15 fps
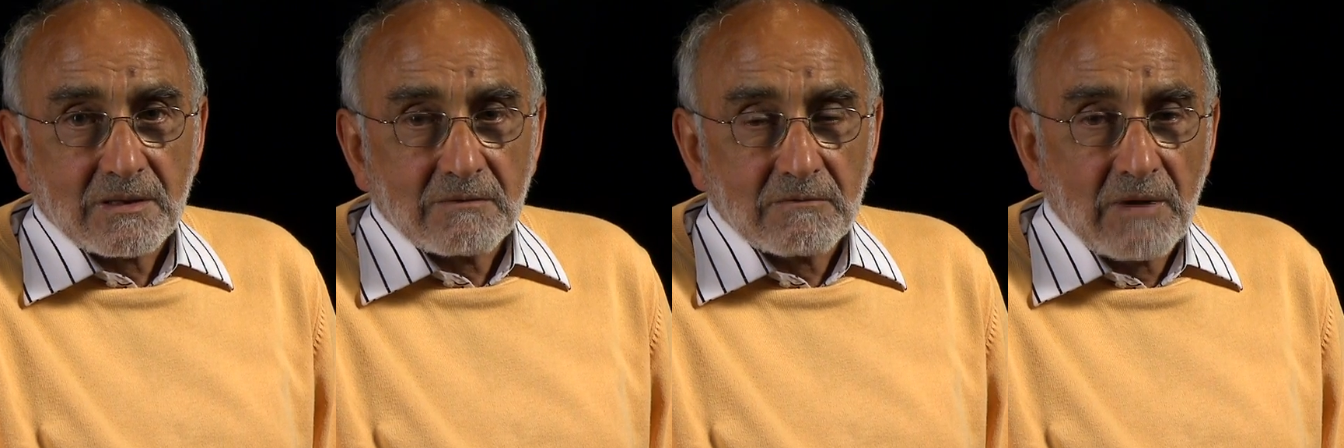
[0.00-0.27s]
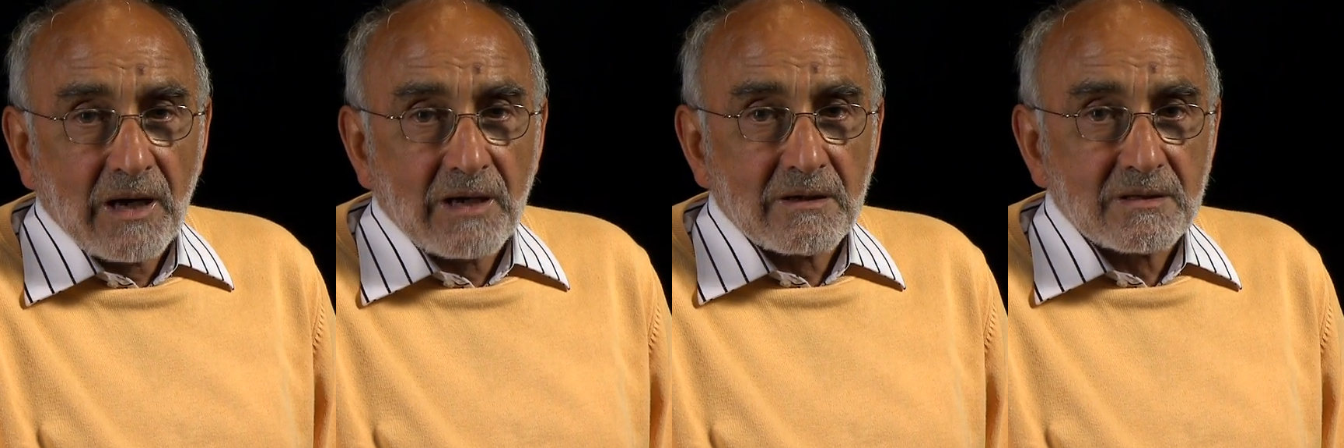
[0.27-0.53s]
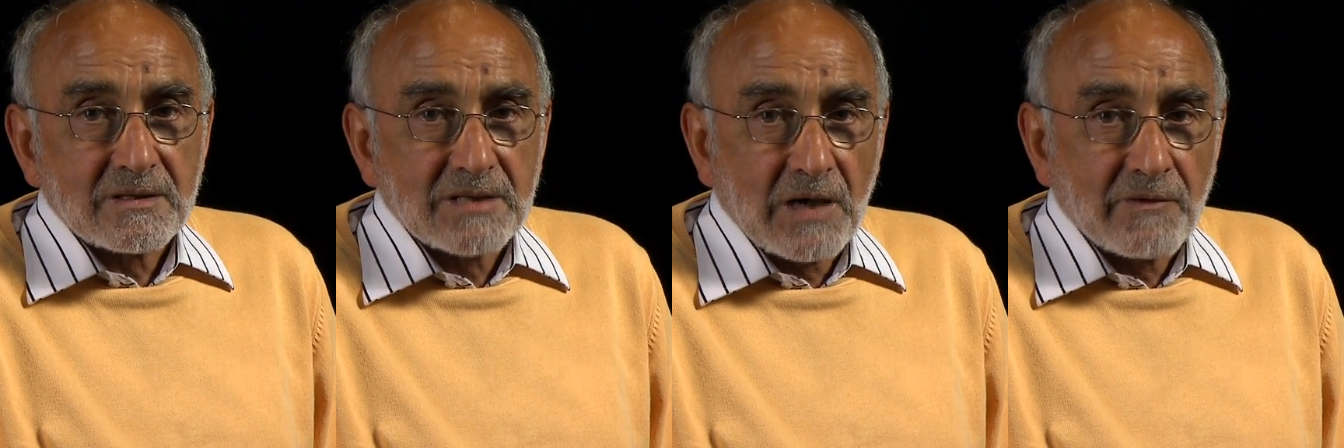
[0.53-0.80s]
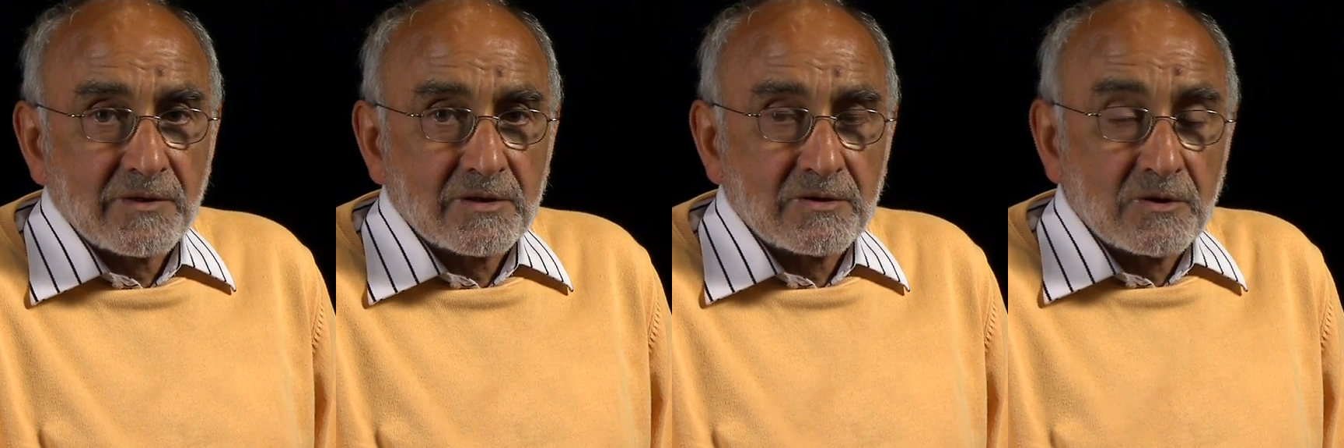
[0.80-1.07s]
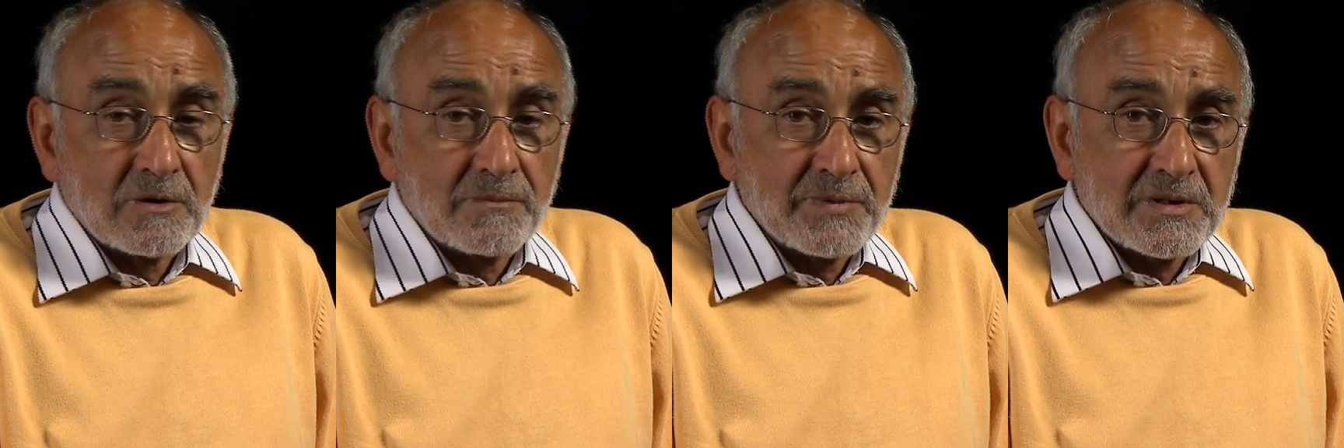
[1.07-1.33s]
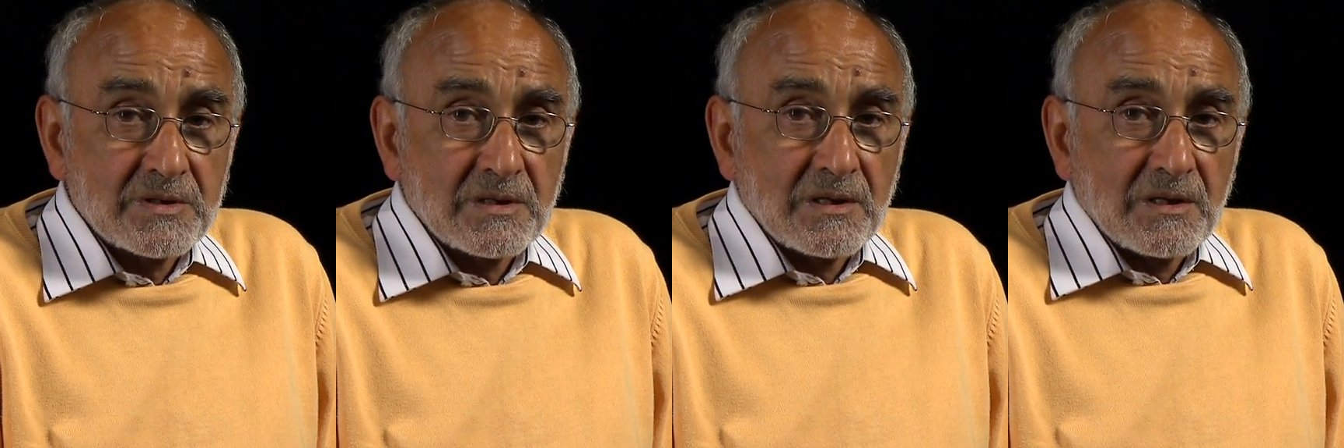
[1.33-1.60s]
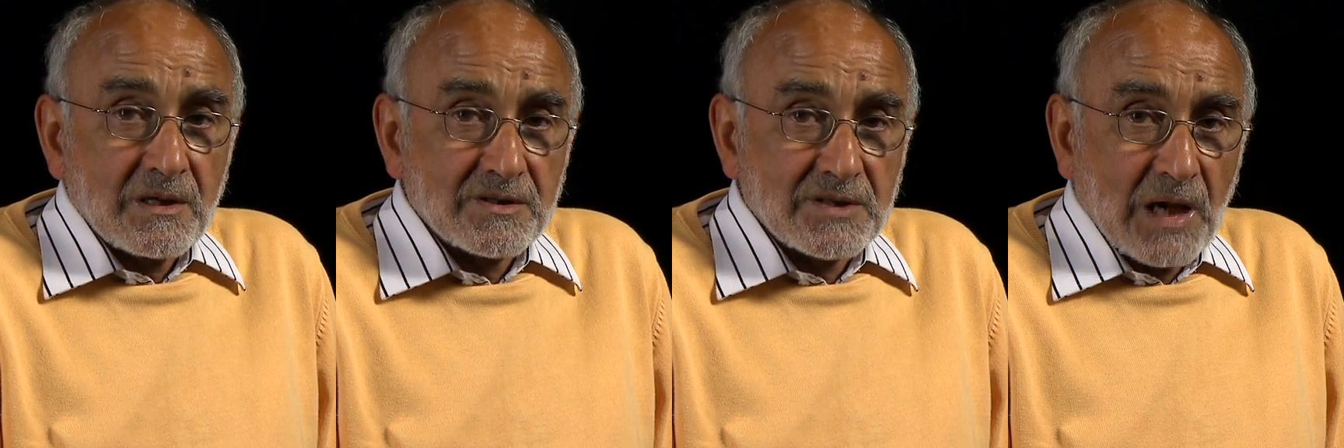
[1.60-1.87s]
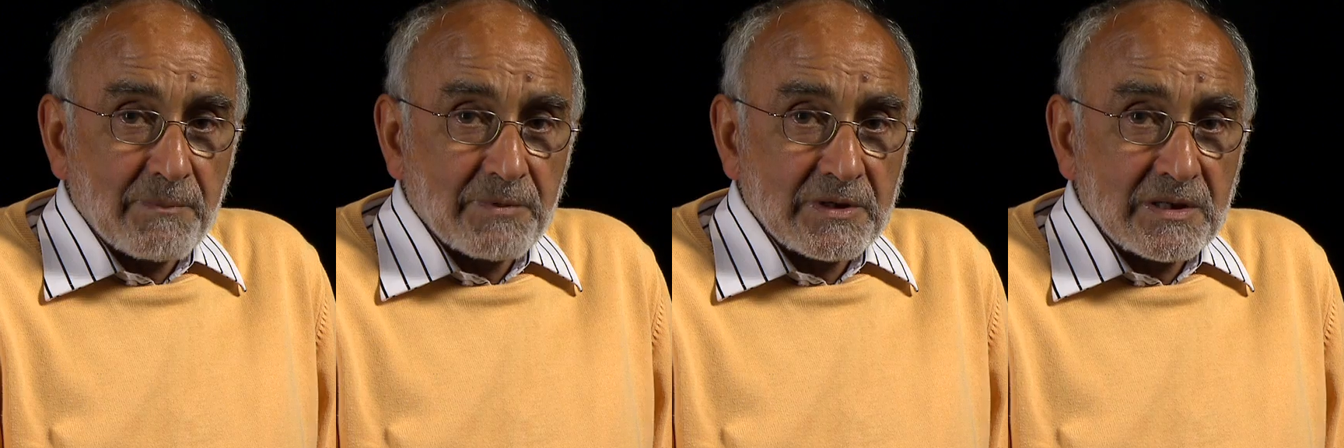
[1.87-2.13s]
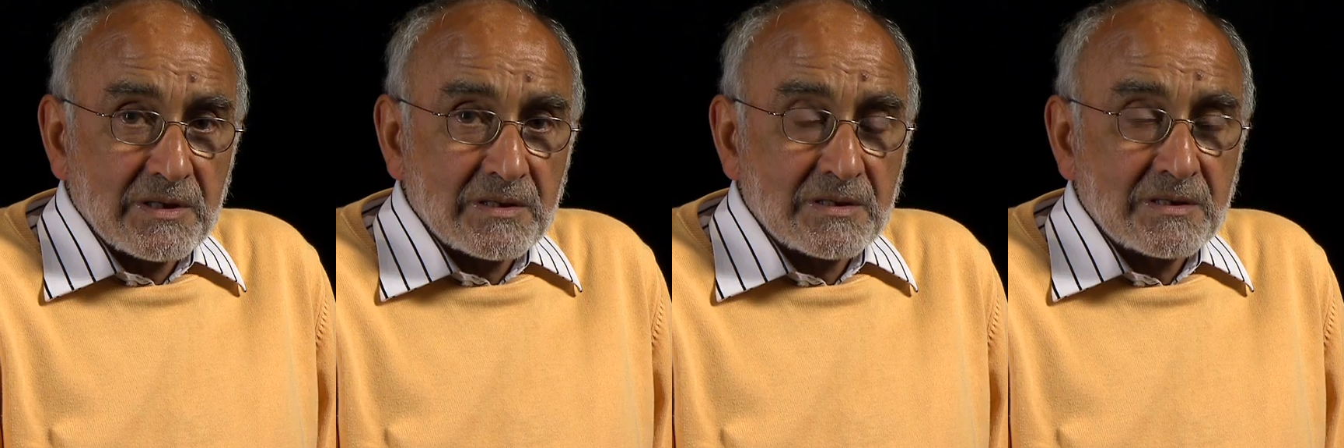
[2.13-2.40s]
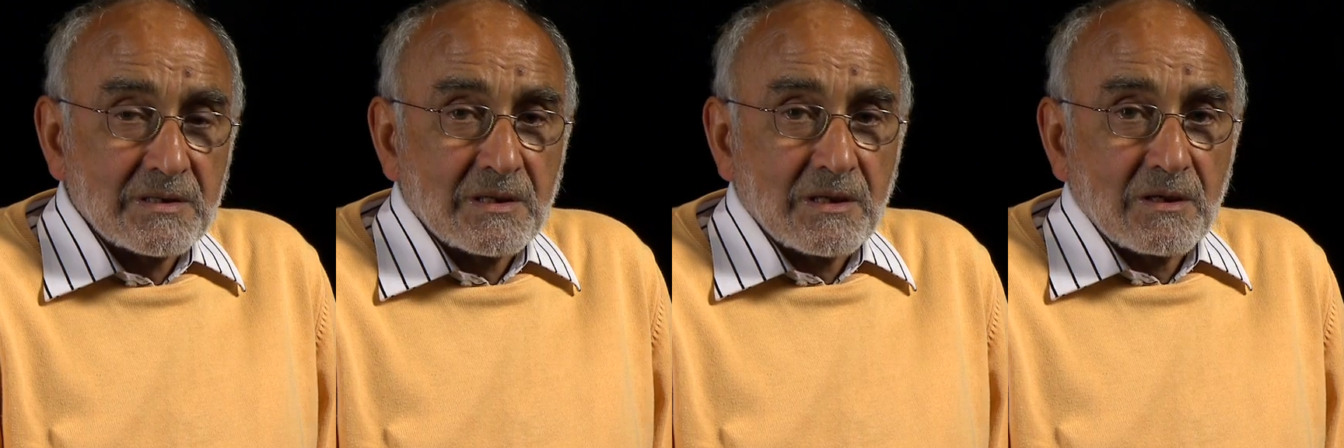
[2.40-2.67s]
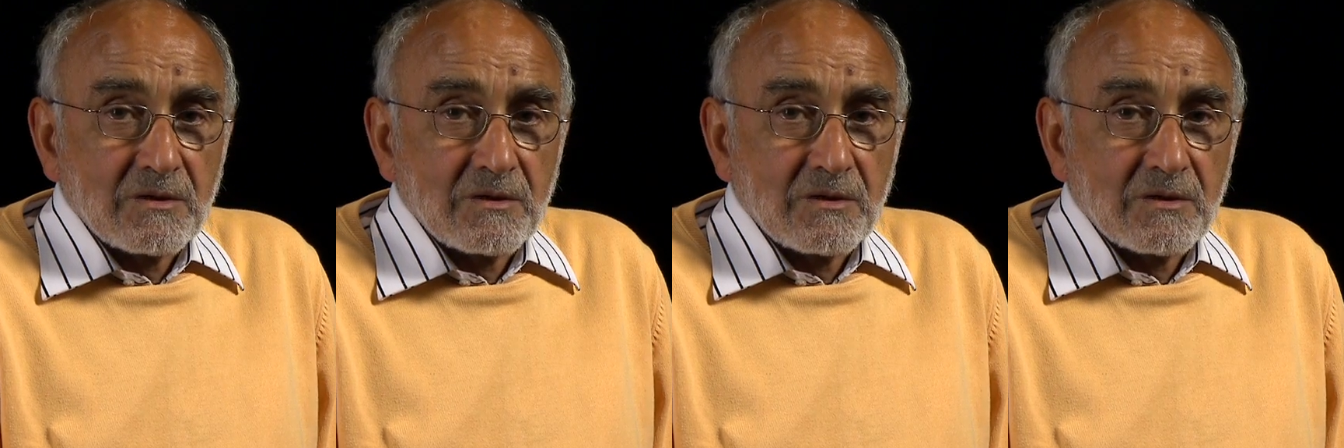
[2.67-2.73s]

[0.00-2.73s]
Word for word: where several groups, a Japanese,